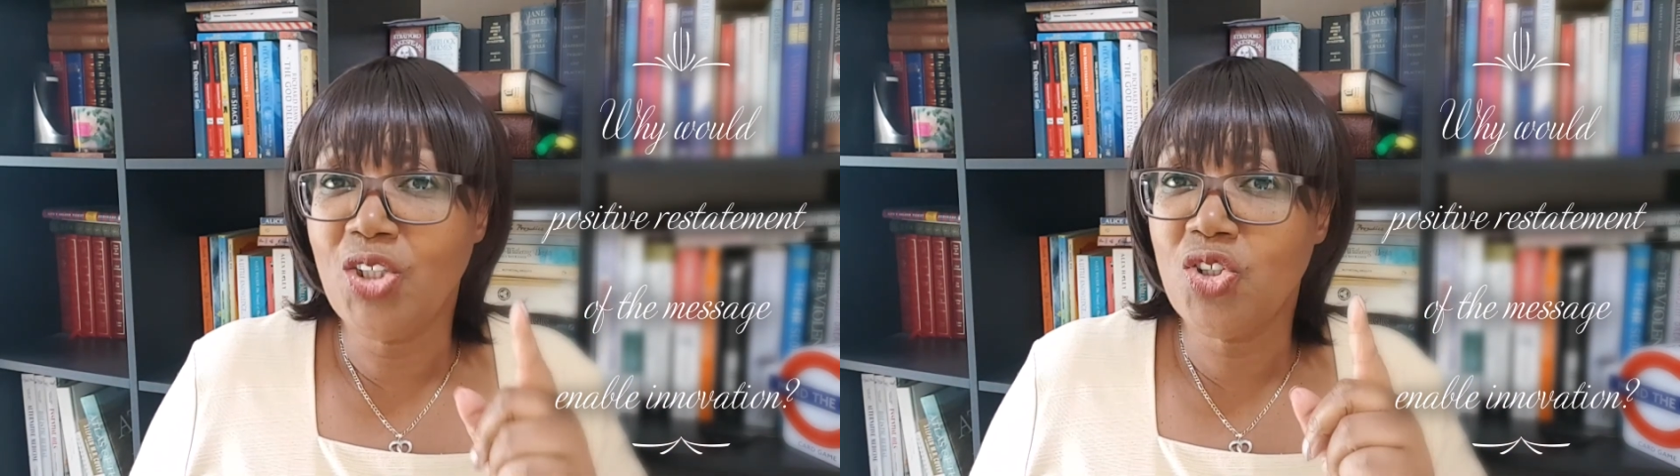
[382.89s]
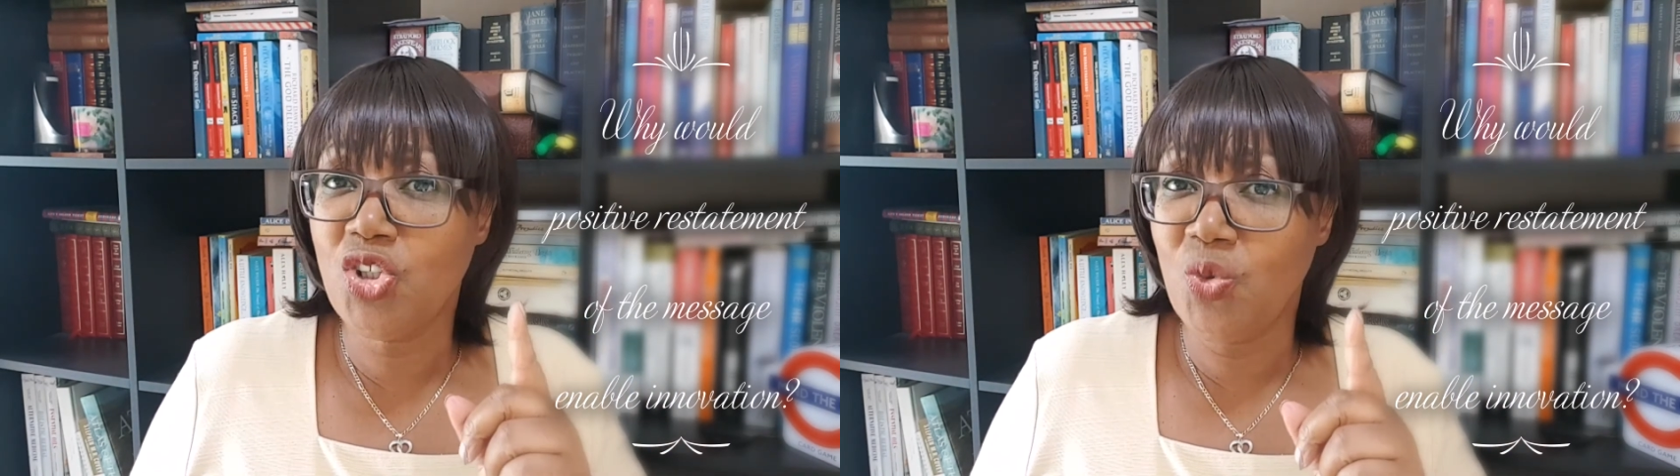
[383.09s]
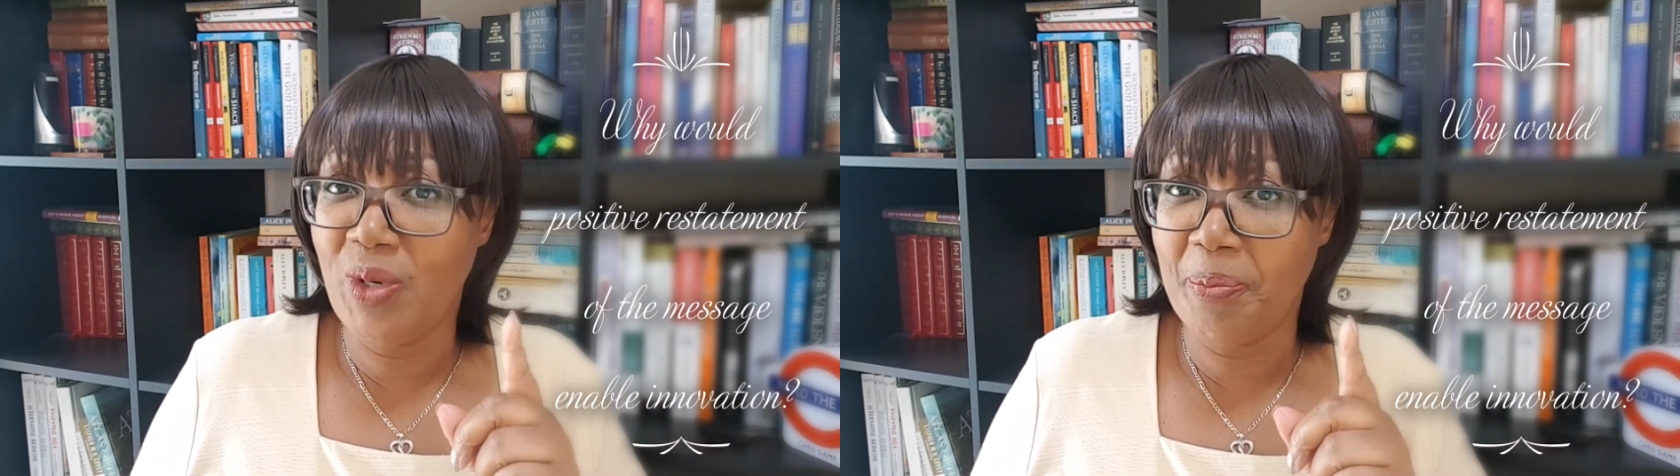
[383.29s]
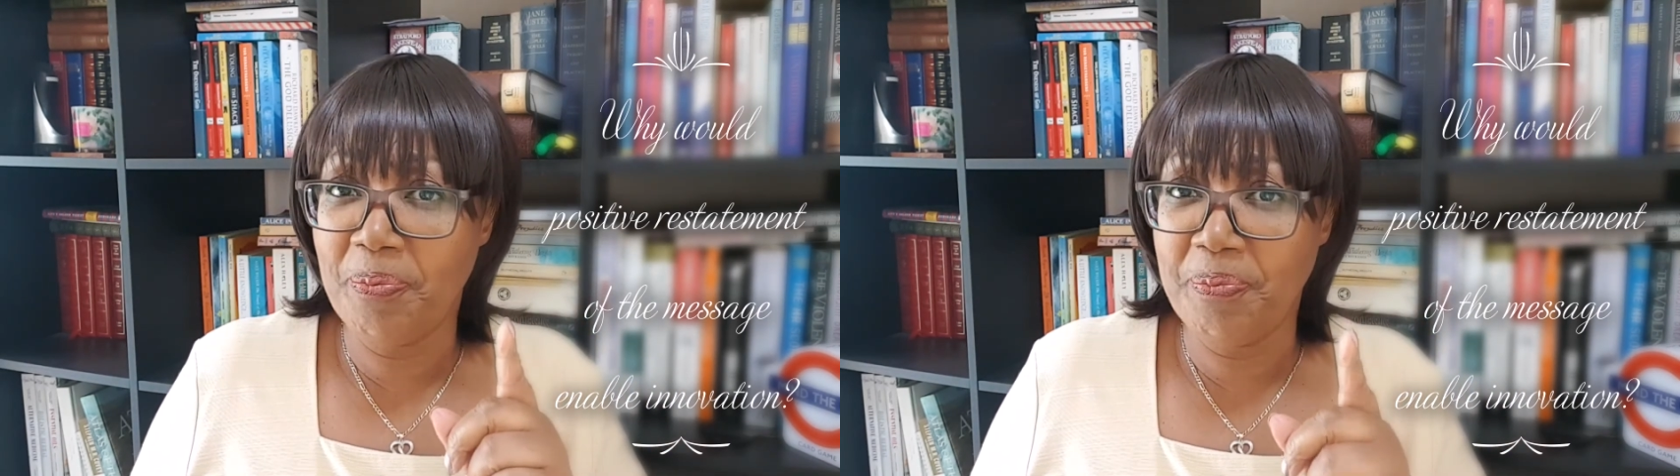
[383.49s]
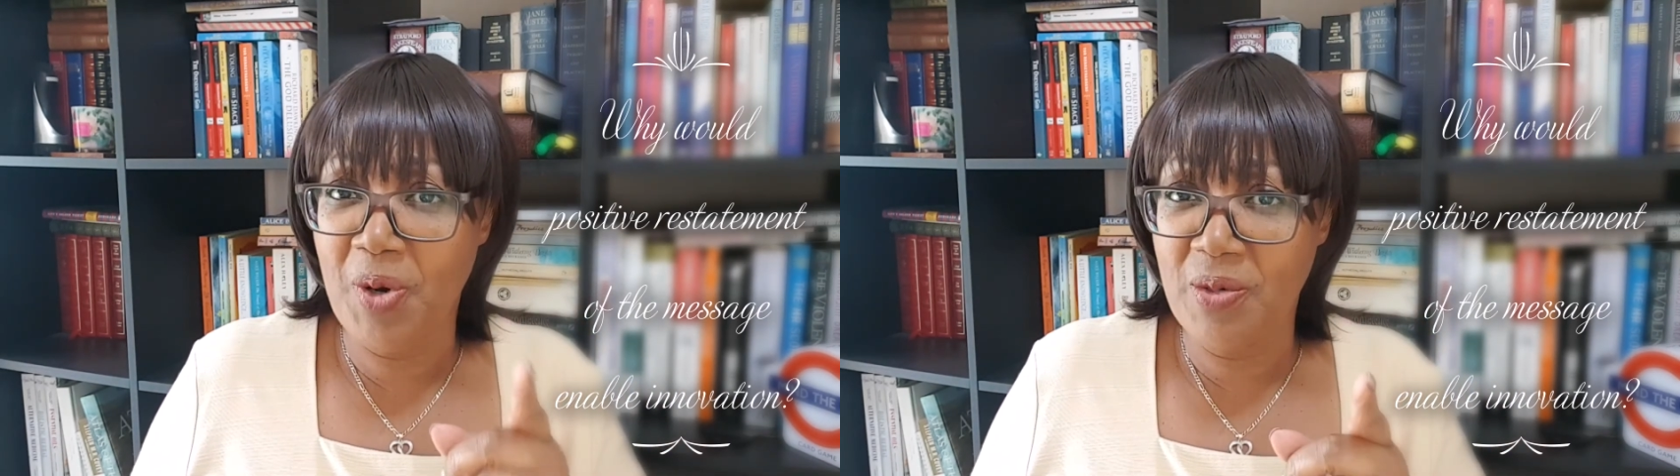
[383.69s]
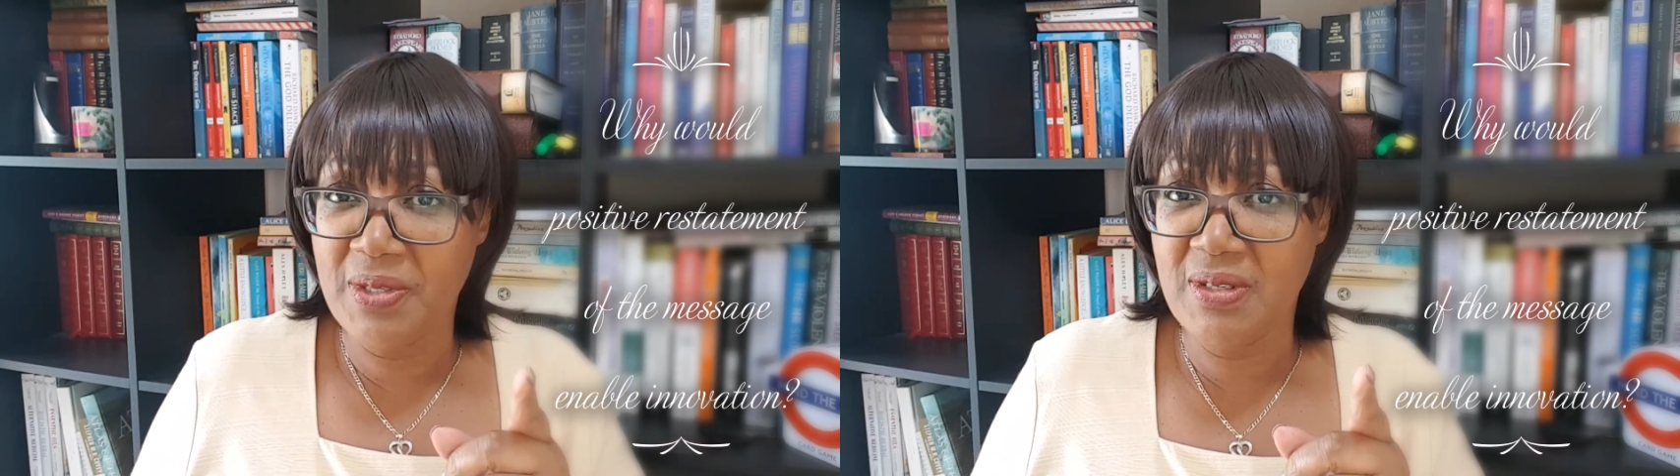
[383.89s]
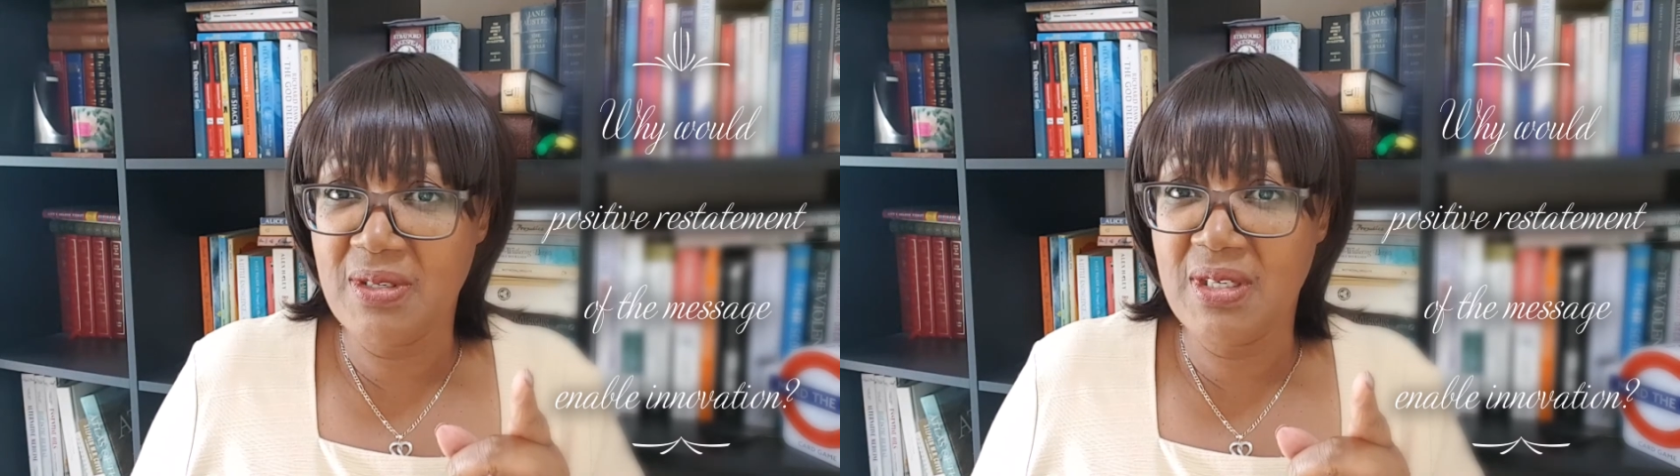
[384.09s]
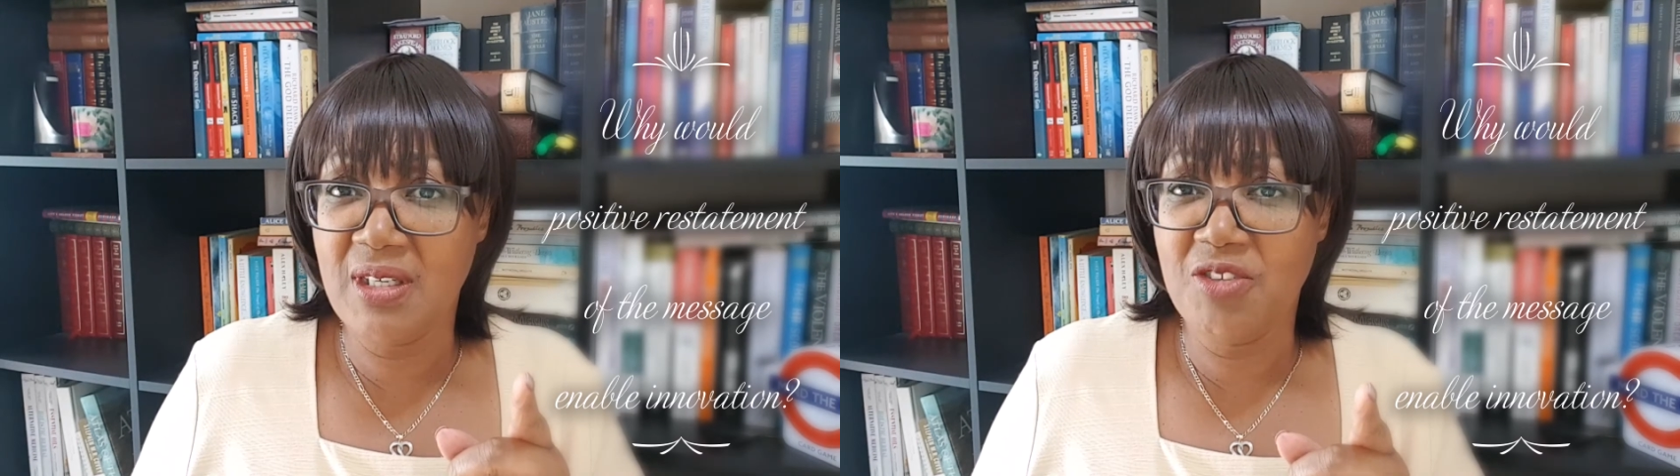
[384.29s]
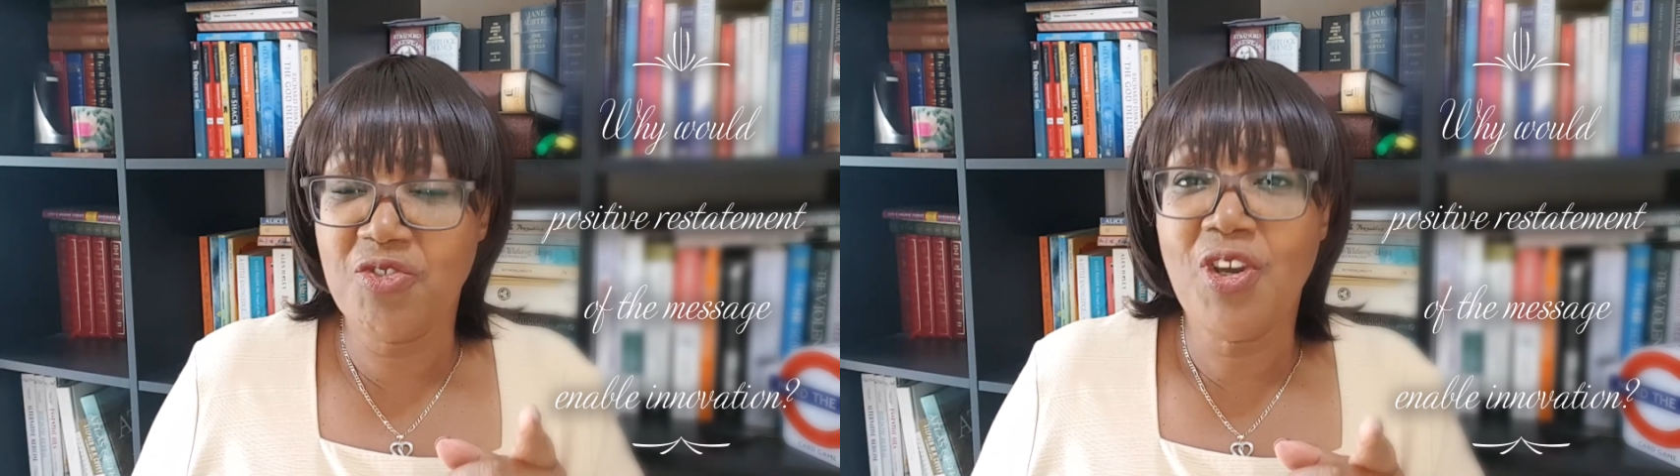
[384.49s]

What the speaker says: to a positive